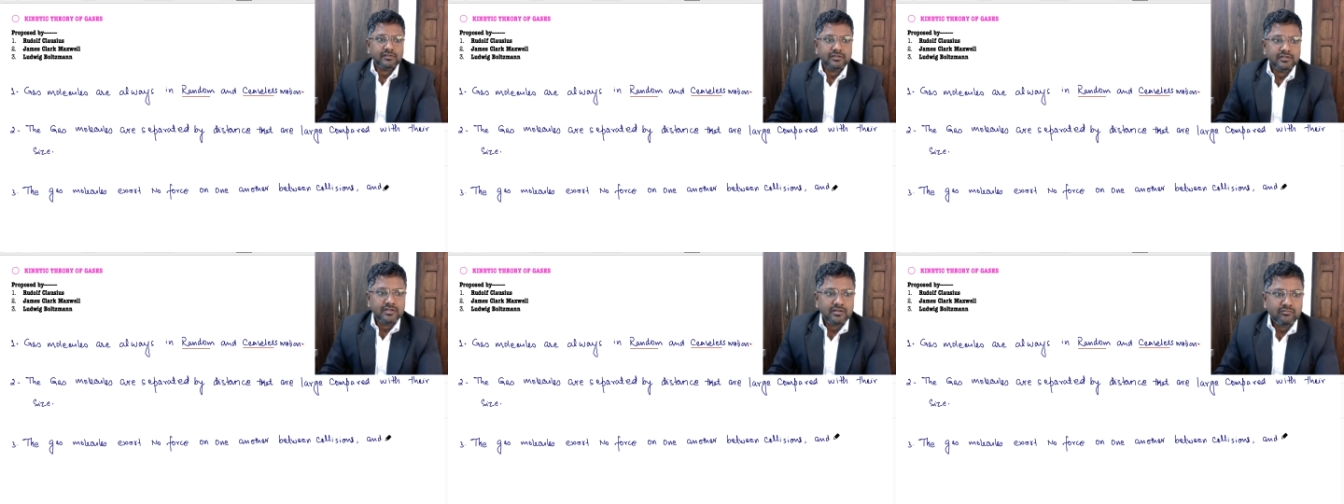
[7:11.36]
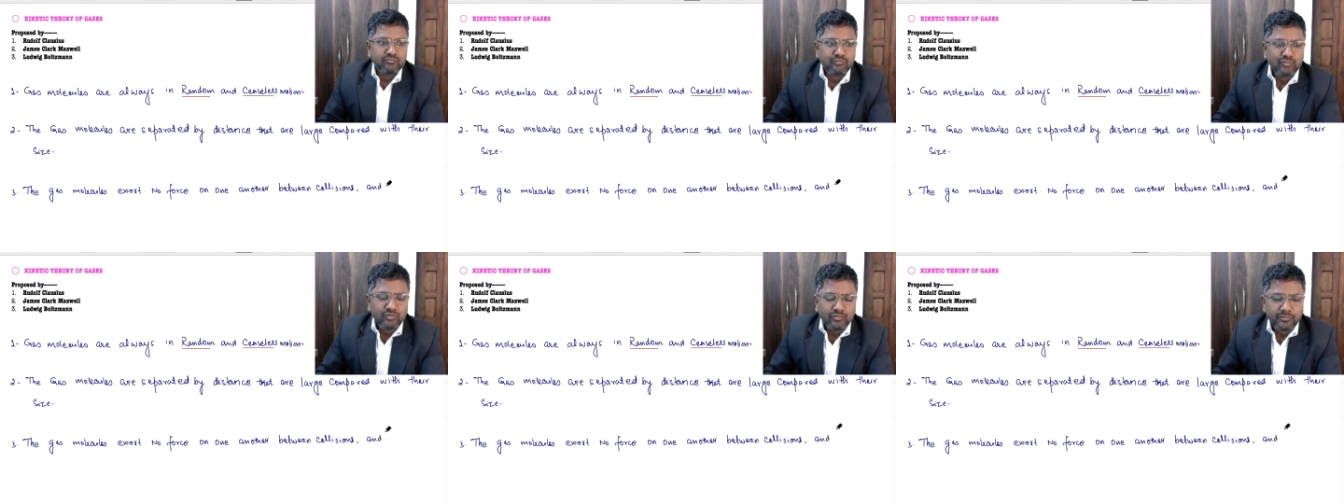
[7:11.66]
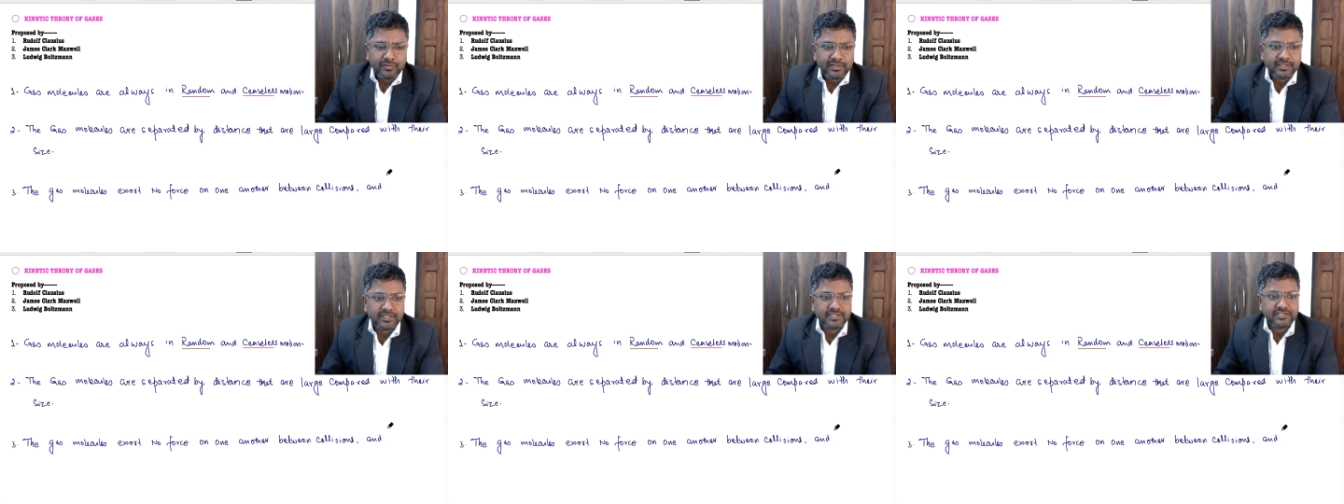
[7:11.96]
move
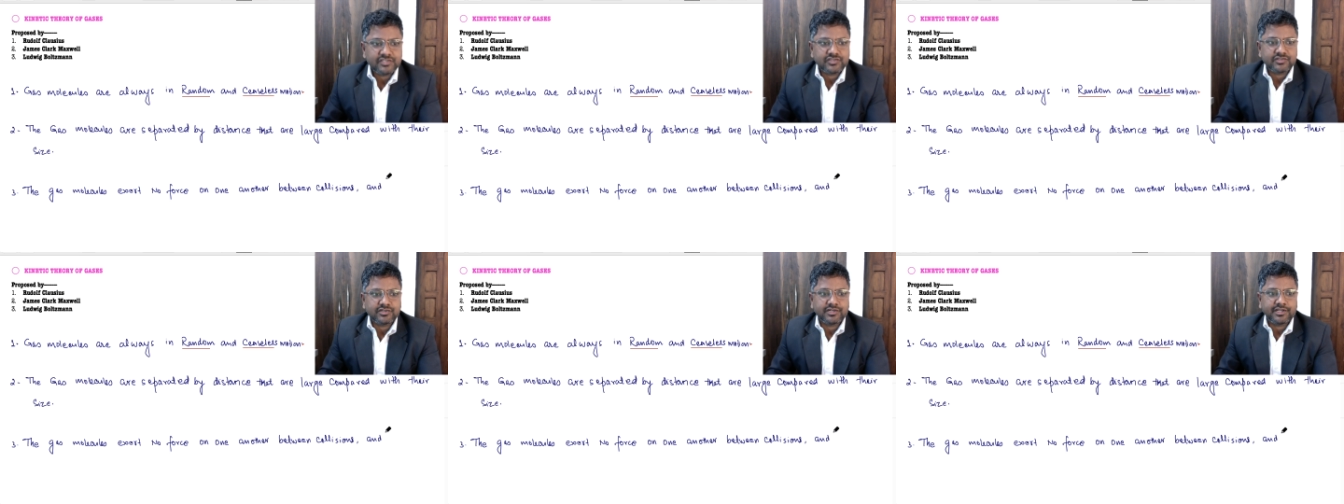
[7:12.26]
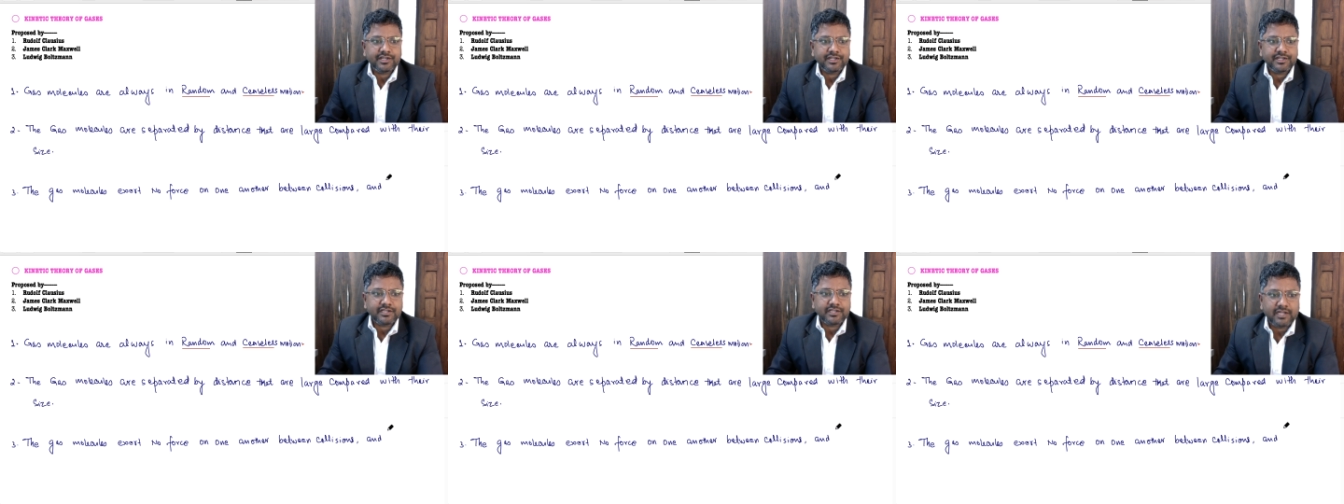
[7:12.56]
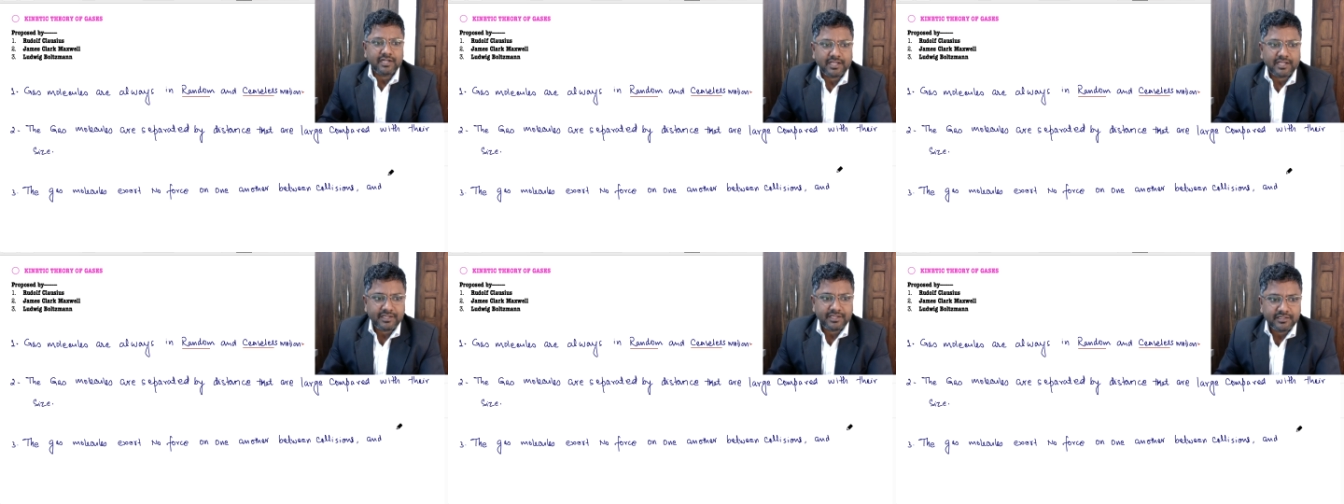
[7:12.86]
in a straight
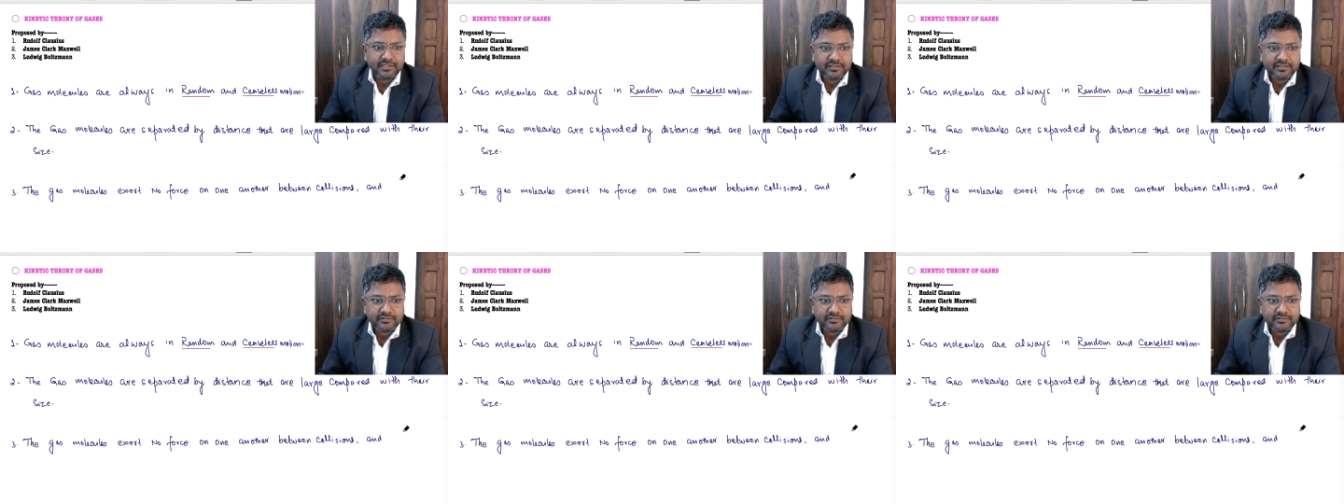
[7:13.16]
line,